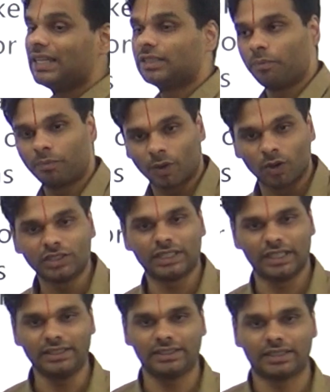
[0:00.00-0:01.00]
is a
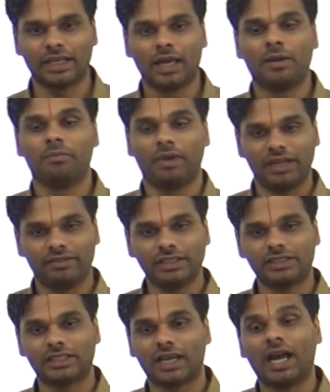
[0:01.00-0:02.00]
process by
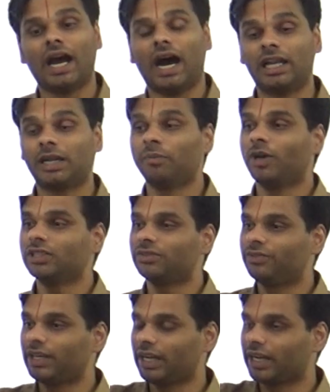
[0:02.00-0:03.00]
which
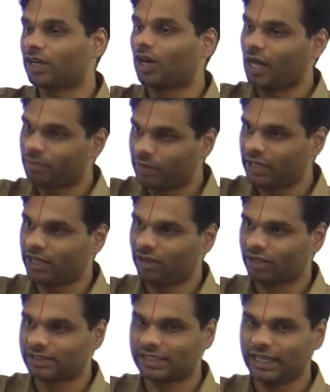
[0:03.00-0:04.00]
atmospheric carbon
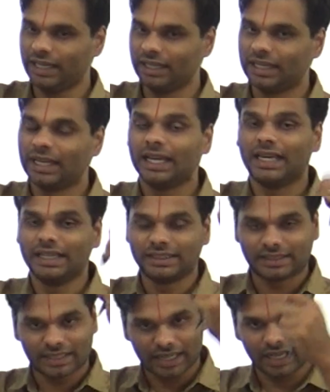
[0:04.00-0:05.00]
dioxide
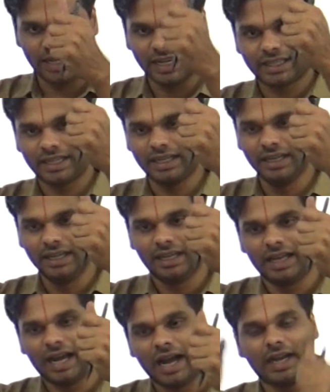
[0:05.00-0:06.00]
is collected
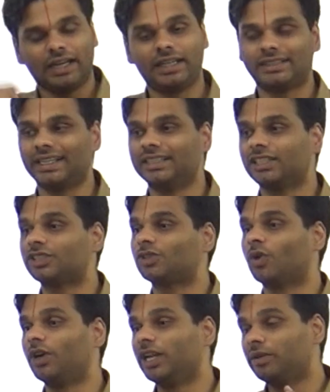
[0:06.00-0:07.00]
and it is either
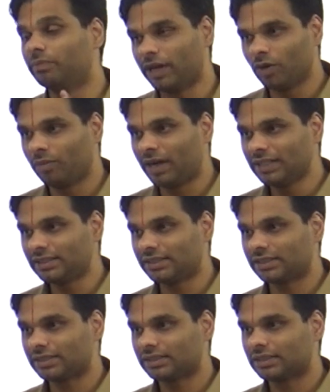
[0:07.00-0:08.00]
stored in
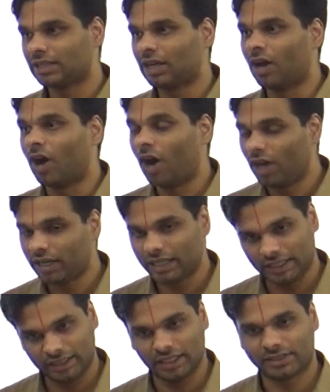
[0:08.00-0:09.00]
biomass or
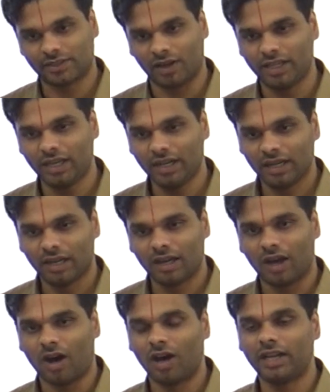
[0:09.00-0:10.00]
in the soil
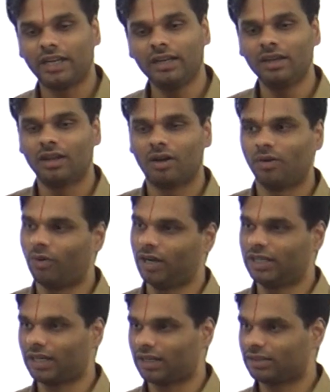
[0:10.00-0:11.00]
or in
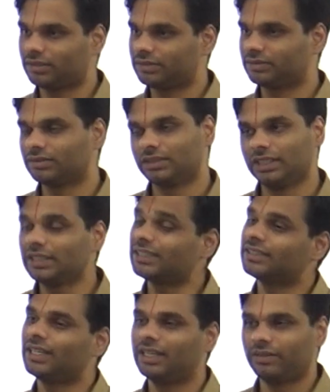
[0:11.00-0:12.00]
water. This
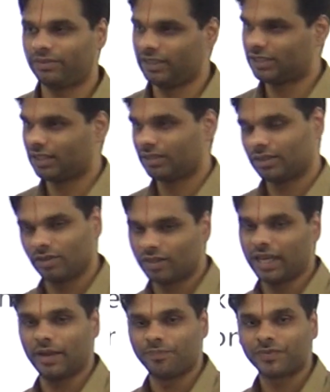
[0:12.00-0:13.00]
is the definition.
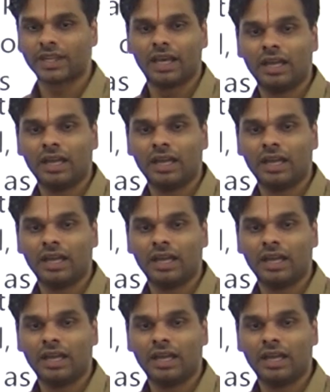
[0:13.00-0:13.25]
Okay.